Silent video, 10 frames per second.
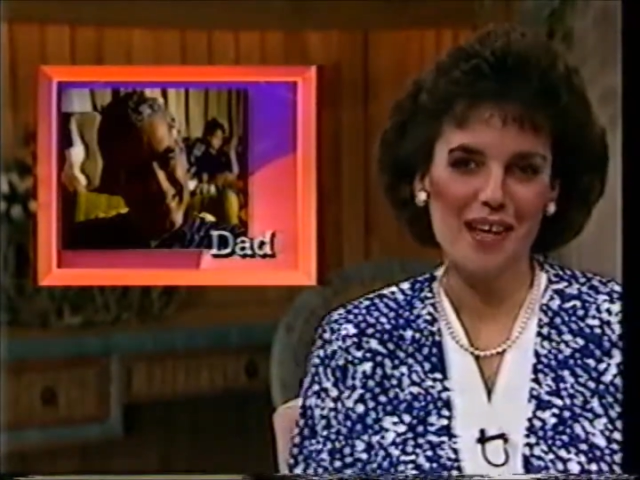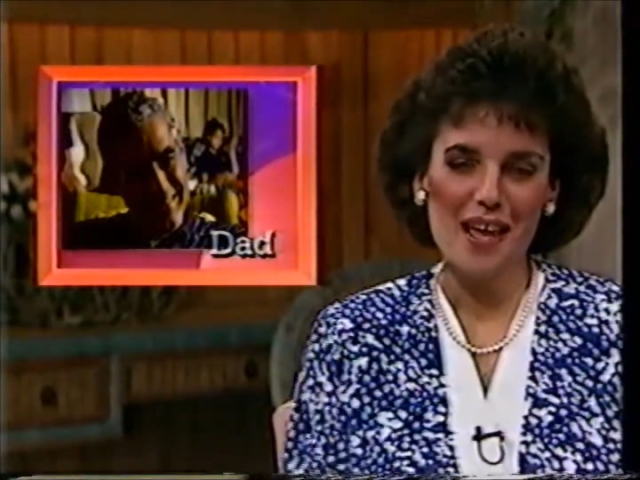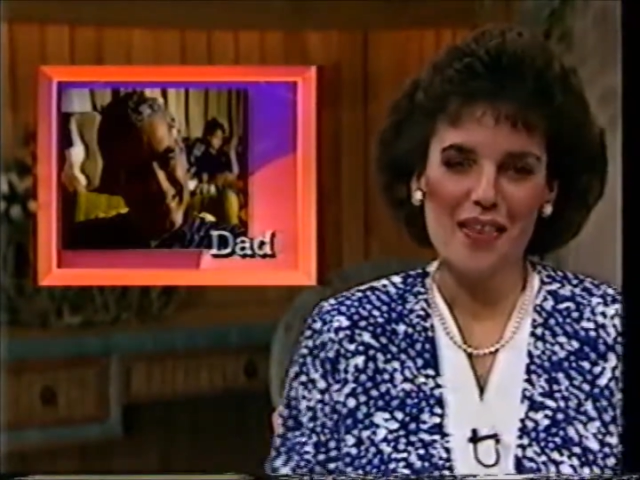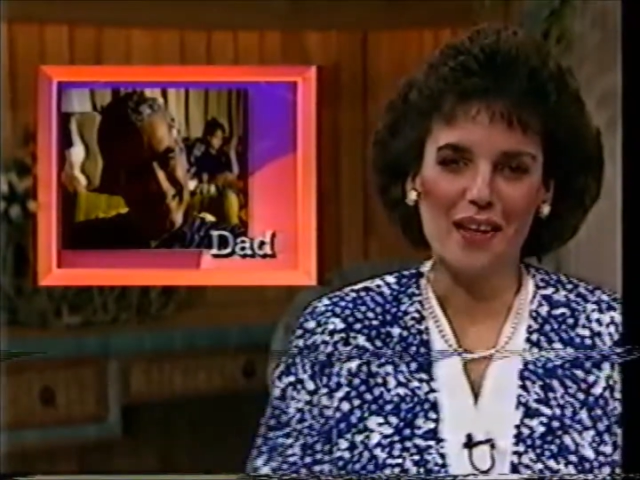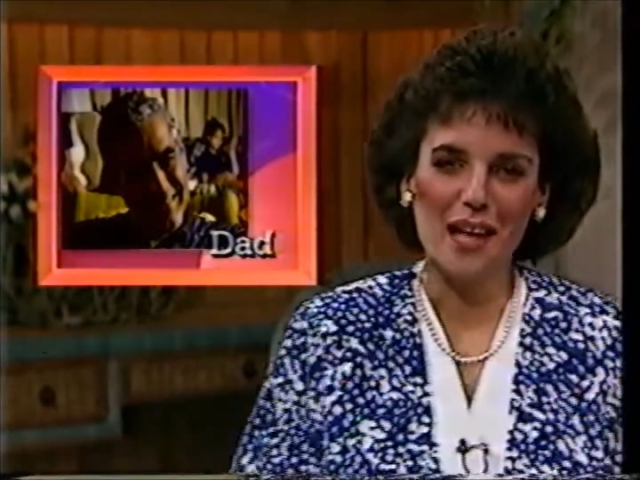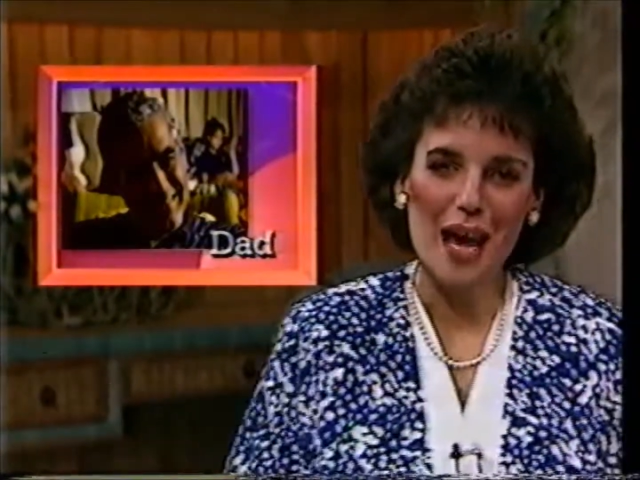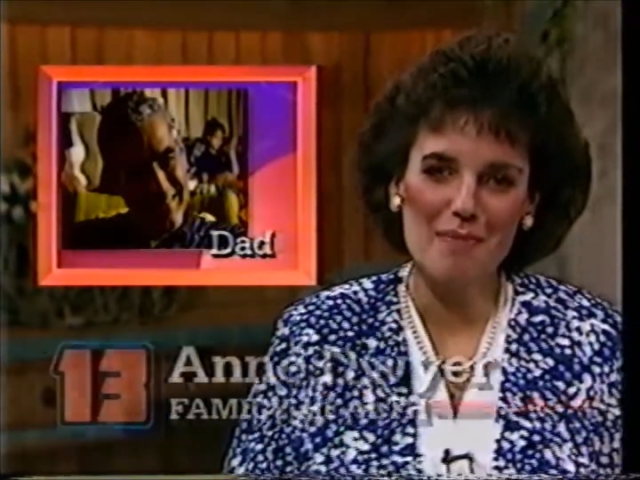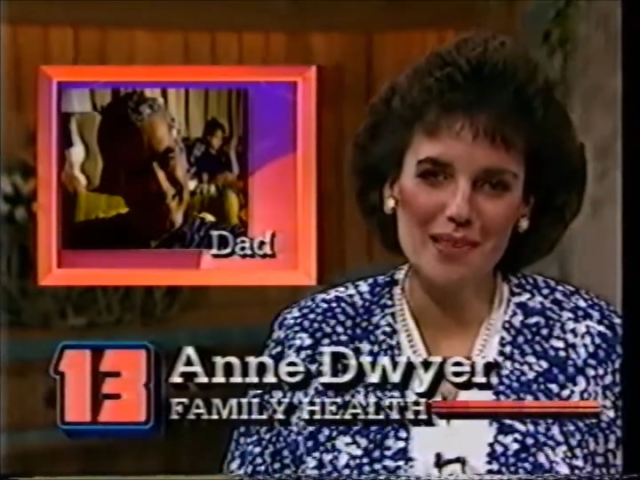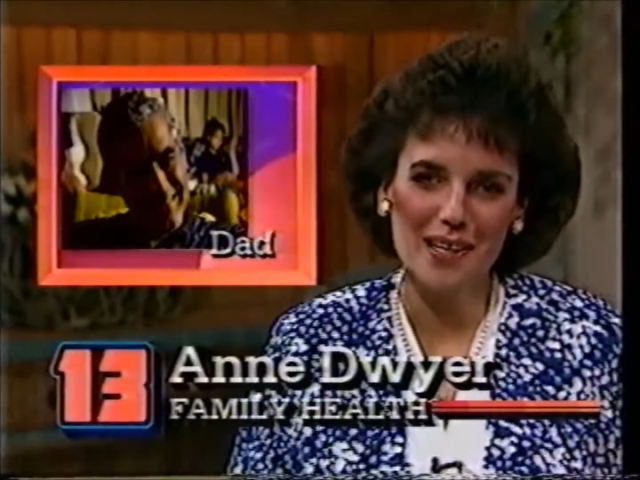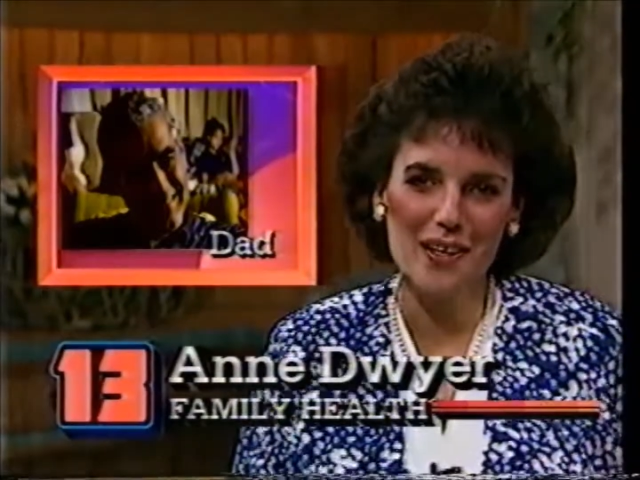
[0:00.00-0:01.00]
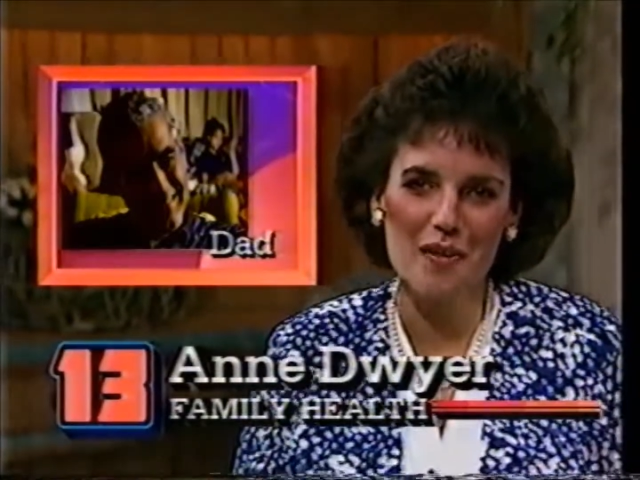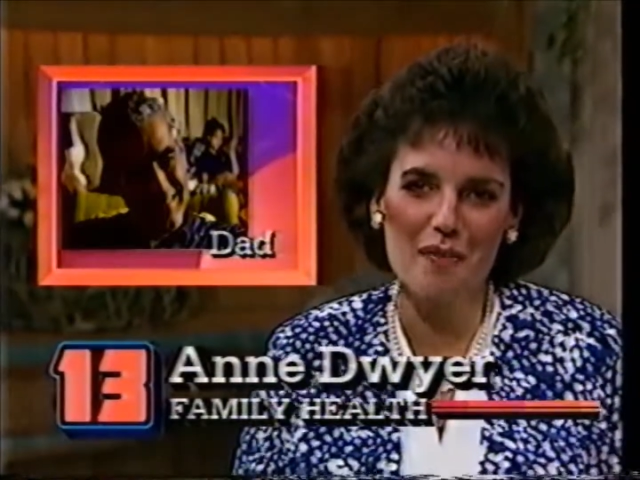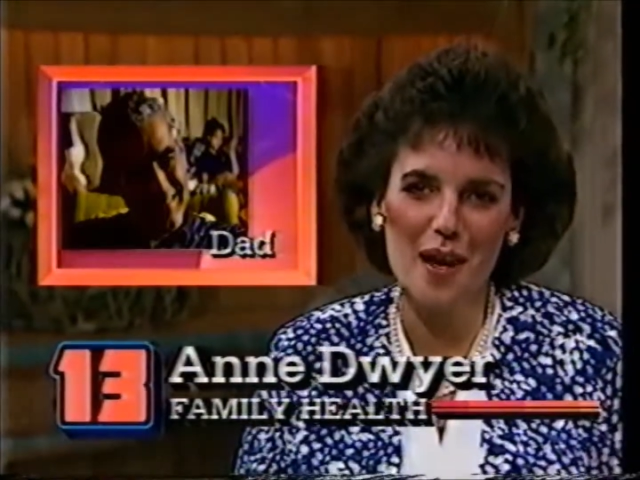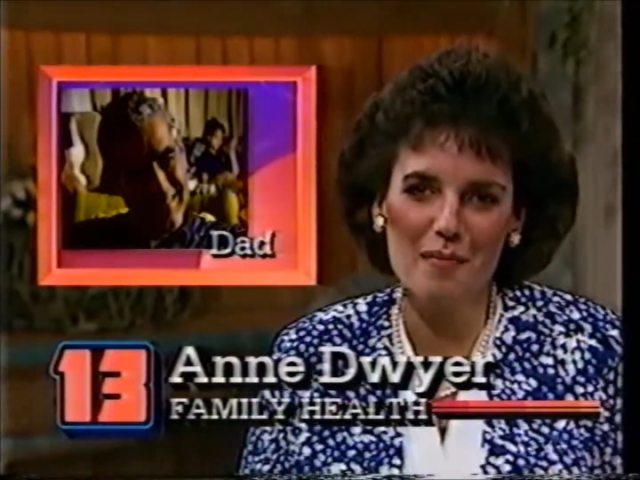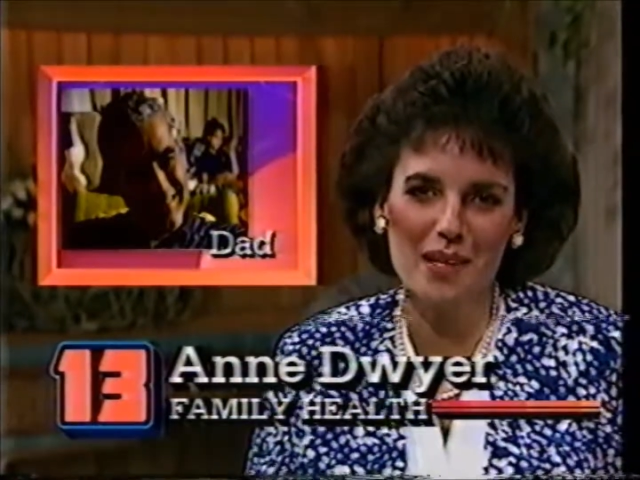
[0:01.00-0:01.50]
Wow. The Caballero
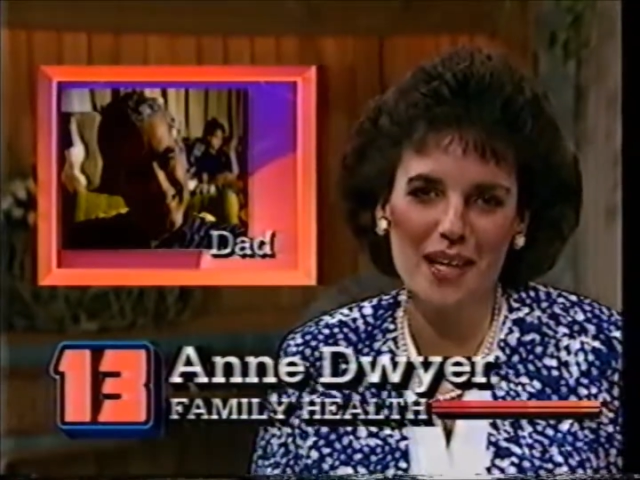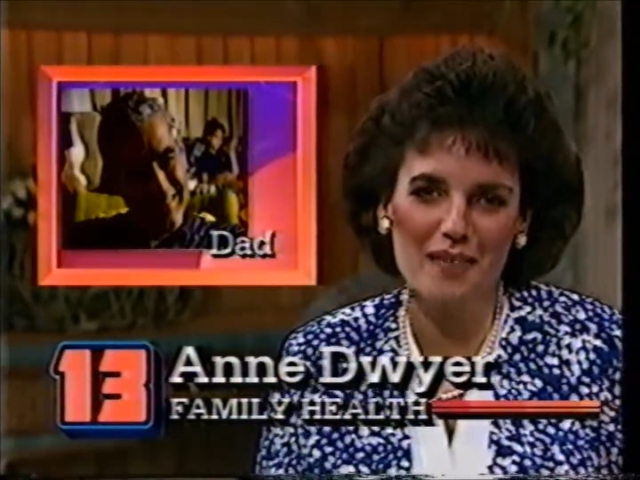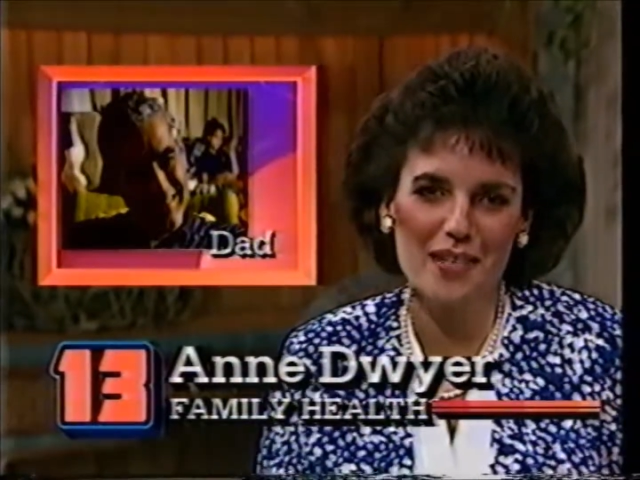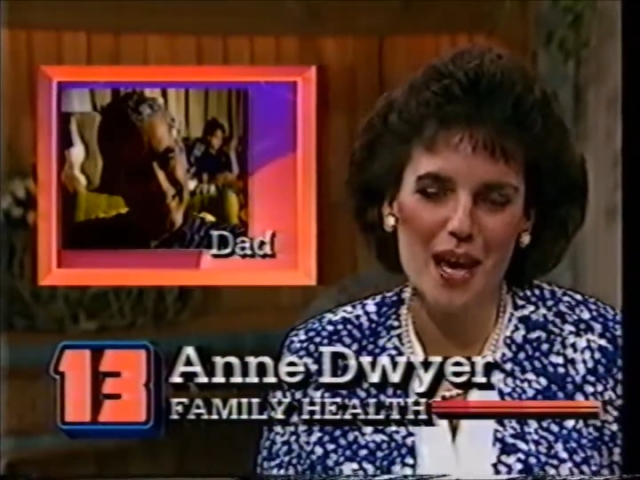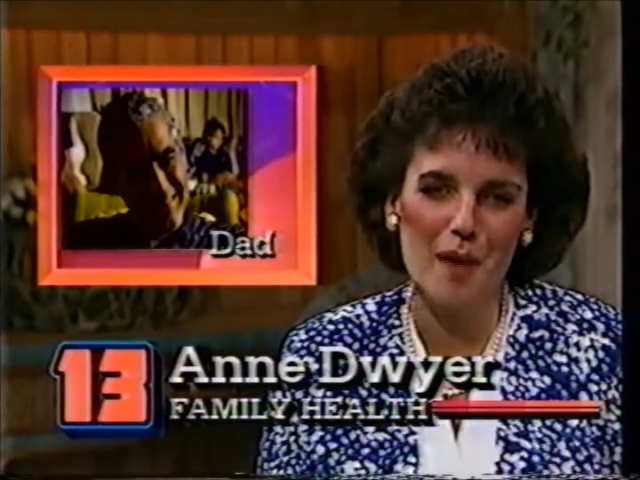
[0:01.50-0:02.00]
family of